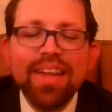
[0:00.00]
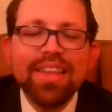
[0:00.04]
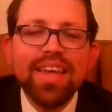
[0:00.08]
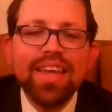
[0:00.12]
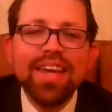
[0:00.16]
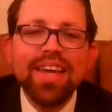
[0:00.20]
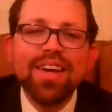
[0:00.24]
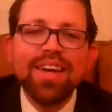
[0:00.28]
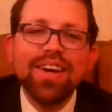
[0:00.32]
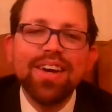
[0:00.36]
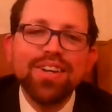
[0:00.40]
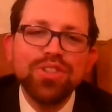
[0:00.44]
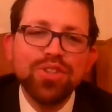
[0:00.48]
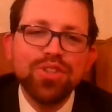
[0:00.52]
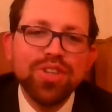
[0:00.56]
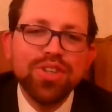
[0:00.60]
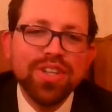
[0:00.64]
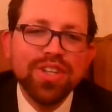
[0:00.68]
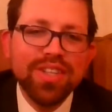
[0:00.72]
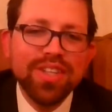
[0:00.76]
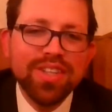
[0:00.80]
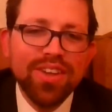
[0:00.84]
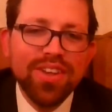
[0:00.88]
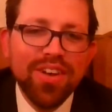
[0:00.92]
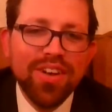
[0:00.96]
Take
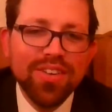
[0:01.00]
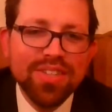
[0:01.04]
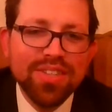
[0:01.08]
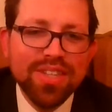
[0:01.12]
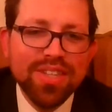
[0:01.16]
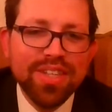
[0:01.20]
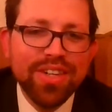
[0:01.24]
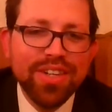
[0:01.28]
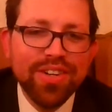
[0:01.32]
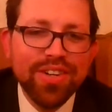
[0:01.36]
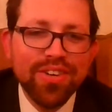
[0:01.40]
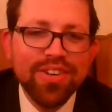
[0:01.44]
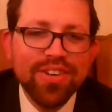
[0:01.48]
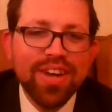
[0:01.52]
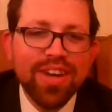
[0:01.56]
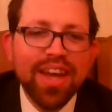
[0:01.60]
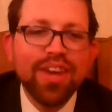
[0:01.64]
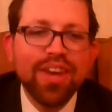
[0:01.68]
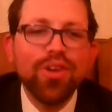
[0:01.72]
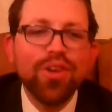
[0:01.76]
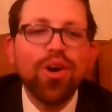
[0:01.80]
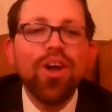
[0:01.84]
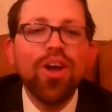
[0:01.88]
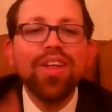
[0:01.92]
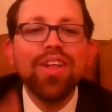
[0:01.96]
$100 a year and
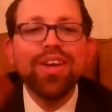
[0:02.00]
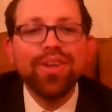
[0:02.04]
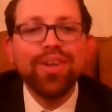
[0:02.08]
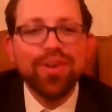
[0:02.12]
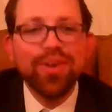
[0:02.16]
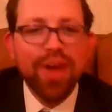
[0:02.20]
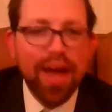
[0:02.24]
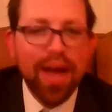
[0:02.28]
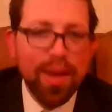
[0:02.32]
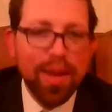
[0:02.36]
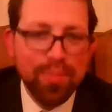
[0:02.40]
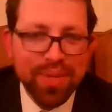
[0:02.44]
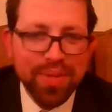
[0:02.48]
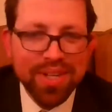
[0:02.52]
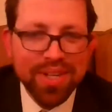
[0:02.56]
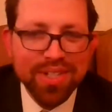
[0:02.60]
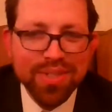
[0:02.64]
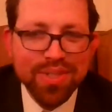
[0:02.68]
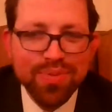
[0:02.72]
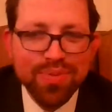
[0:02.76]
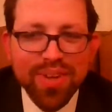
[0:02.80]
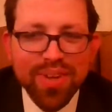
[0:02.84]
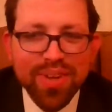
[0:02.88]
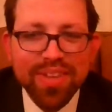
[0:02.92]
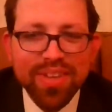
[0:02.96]
call it your
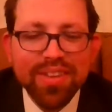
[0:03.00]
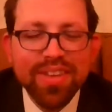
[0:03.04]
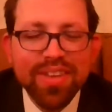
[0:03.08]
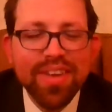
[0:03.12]
happiness fund.